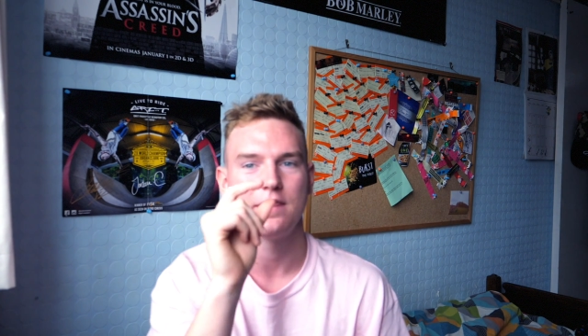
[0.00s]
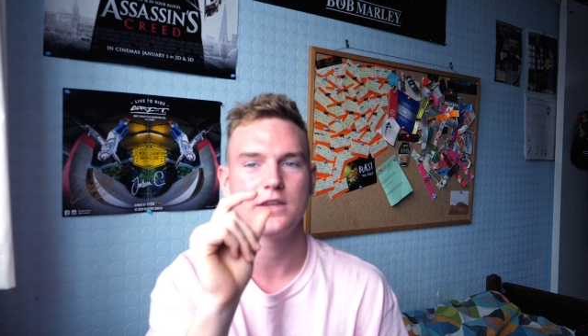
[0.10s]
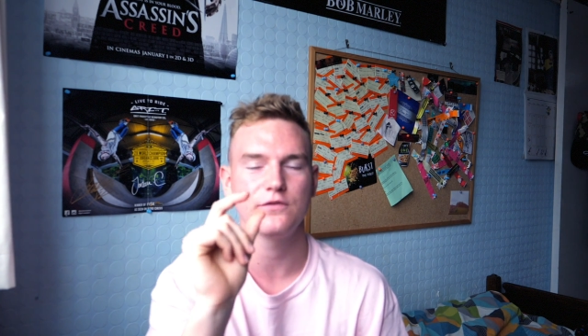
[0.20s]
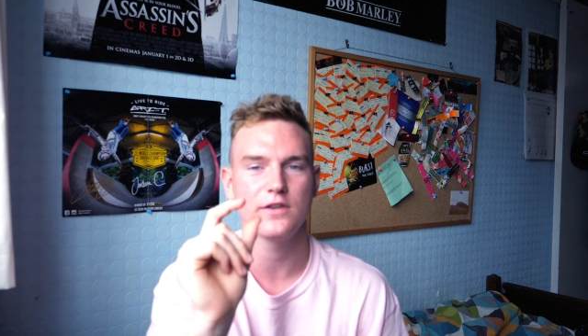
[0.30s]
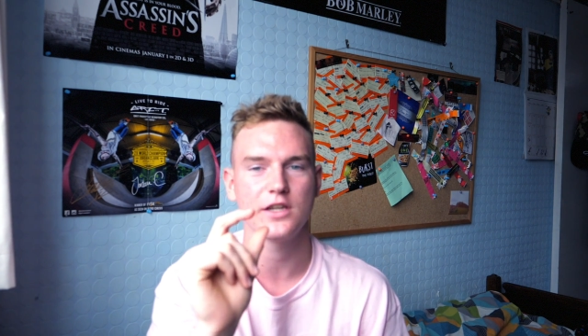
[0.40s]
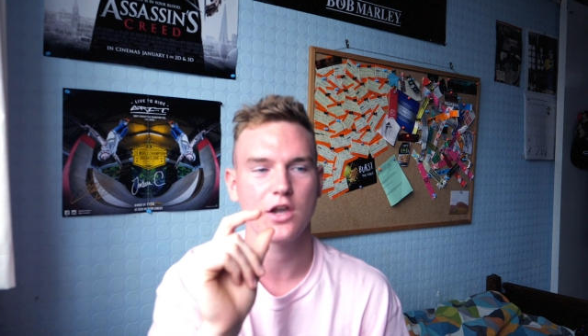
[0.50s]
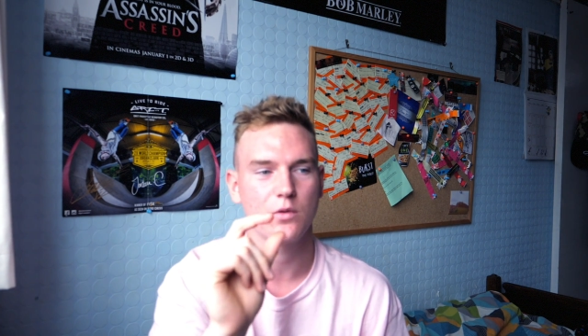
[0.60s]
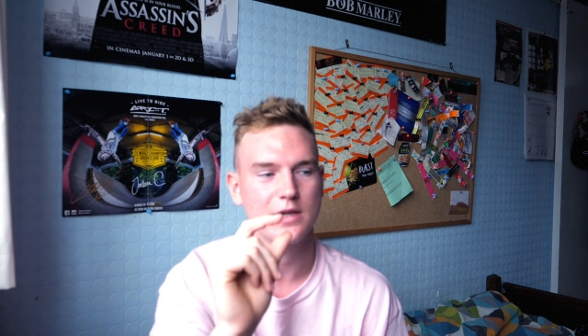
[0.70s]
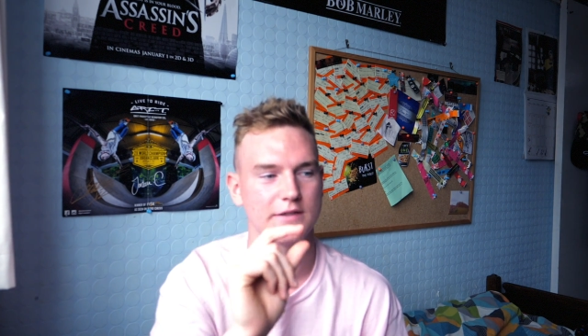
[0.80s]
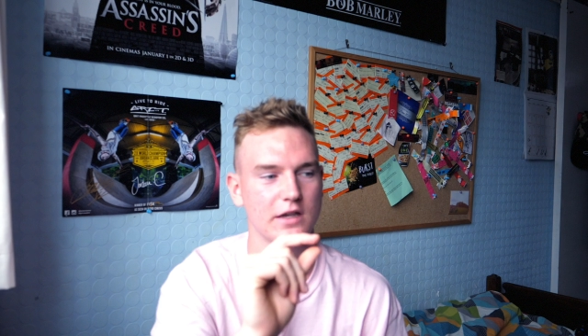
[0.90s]
This
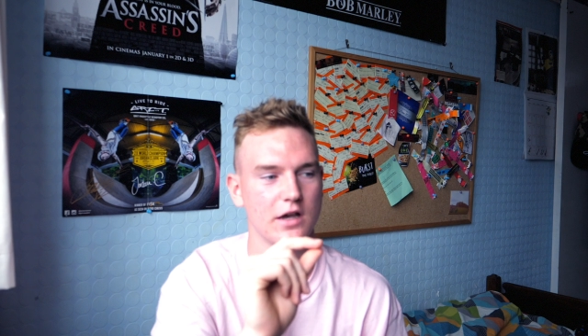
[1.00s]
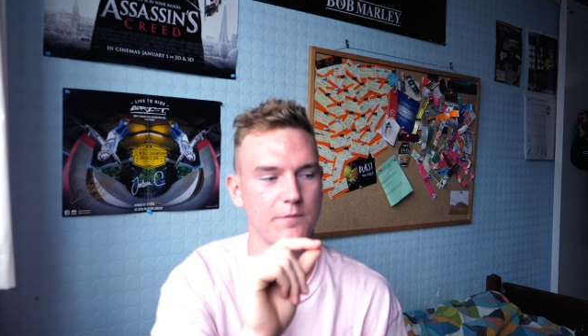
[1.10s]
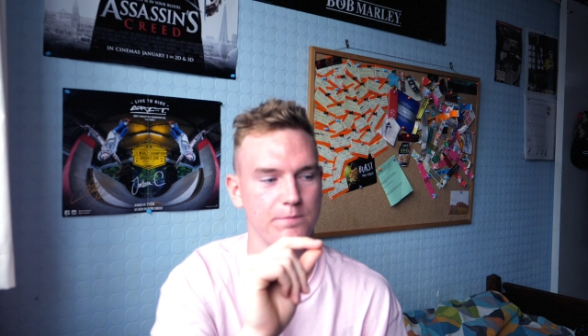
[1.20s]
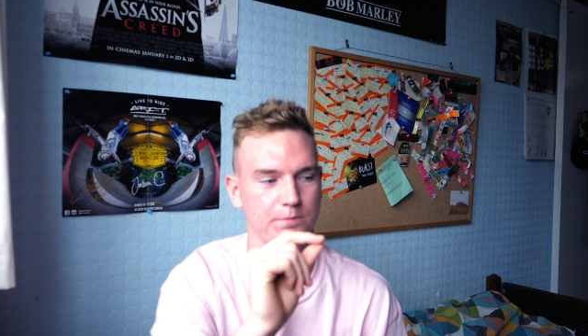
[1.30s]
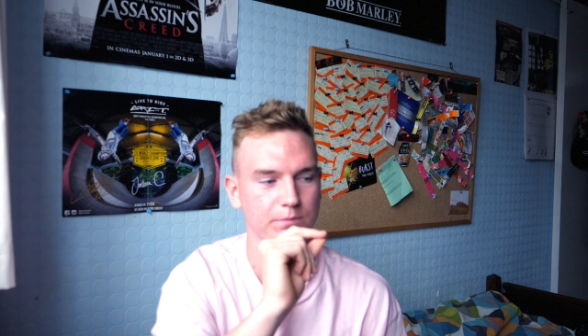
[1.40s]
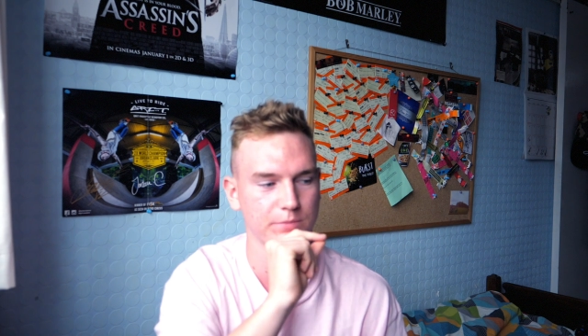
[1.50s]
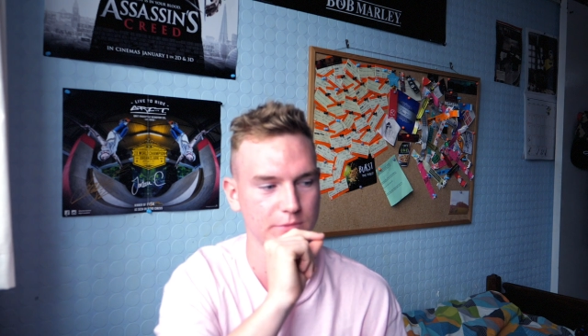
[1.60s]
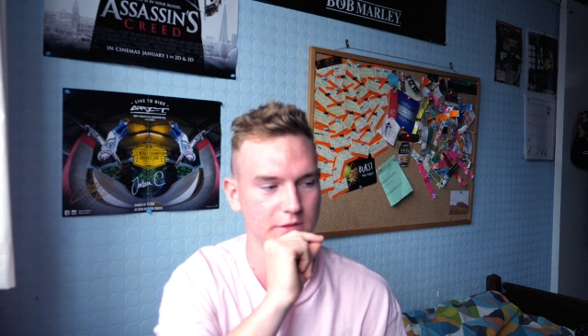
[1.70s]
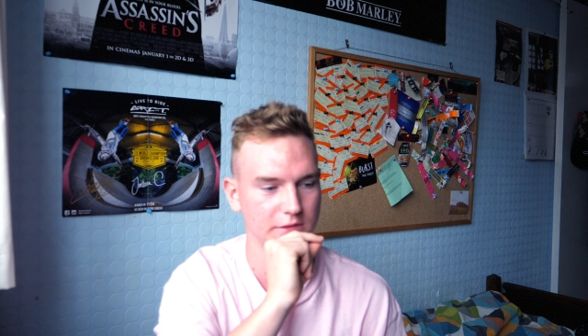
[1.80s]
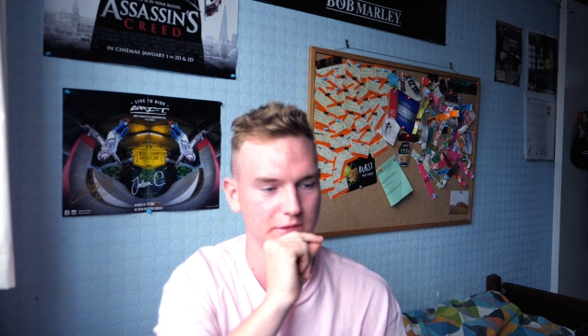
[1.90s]
video is
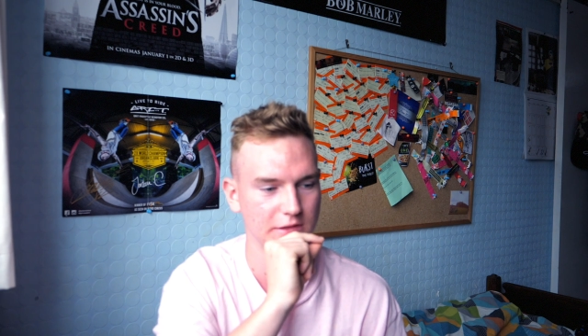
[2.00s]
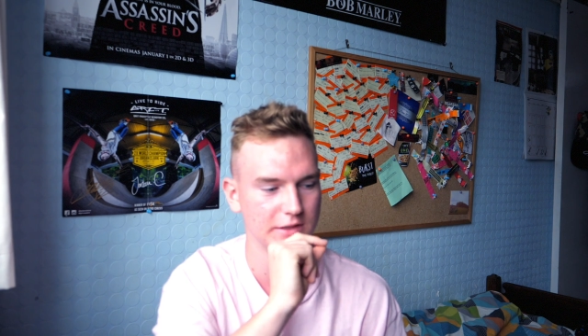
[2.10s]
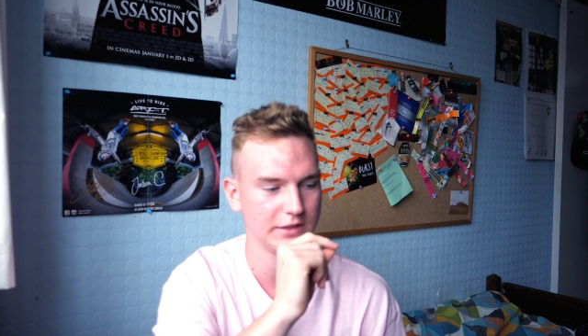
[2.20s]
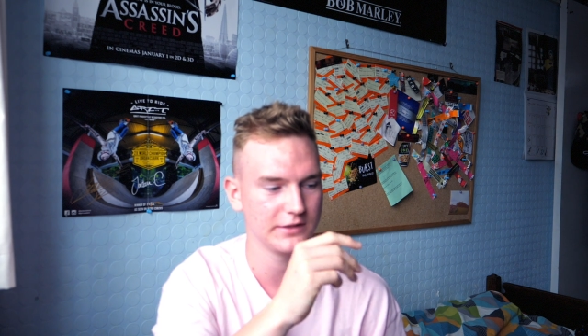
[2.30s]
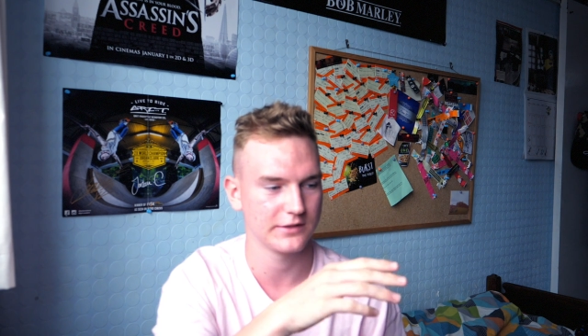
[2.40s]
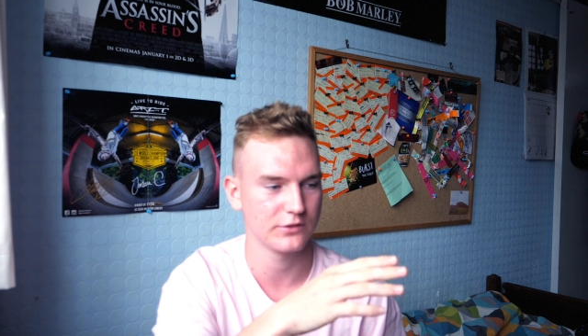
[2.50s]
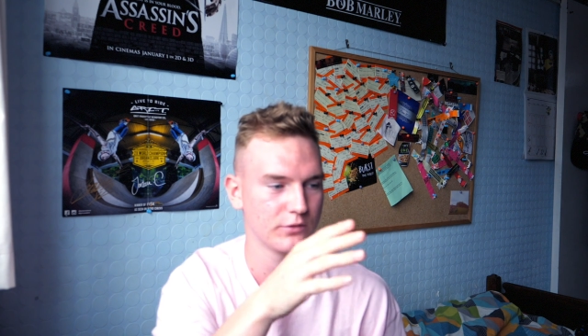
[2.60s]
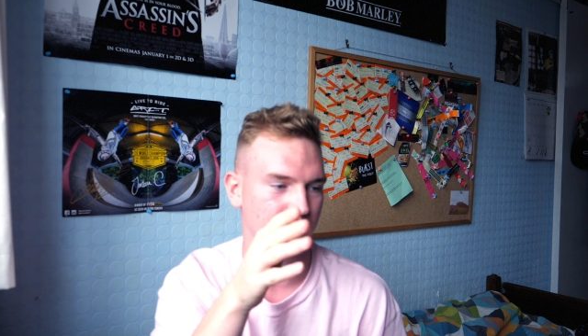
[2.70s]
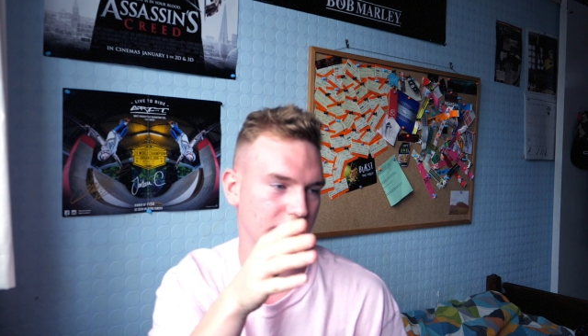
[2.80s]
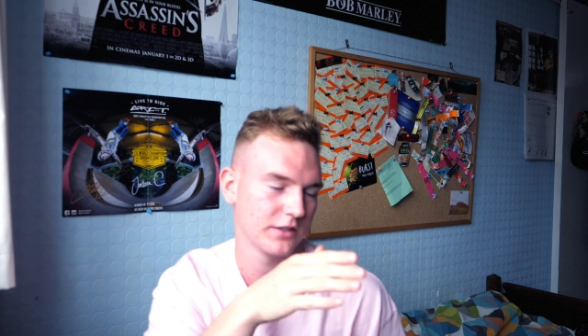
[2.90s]
sort
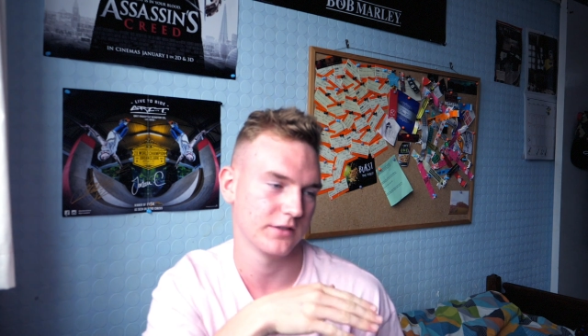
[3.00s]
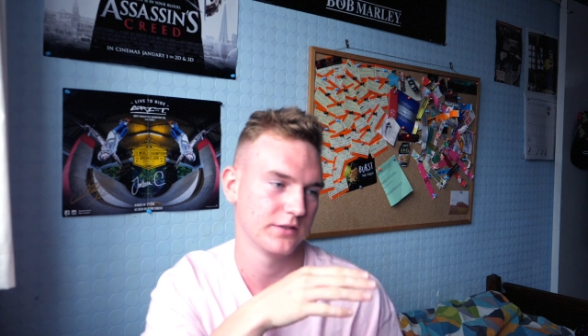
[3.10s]
of like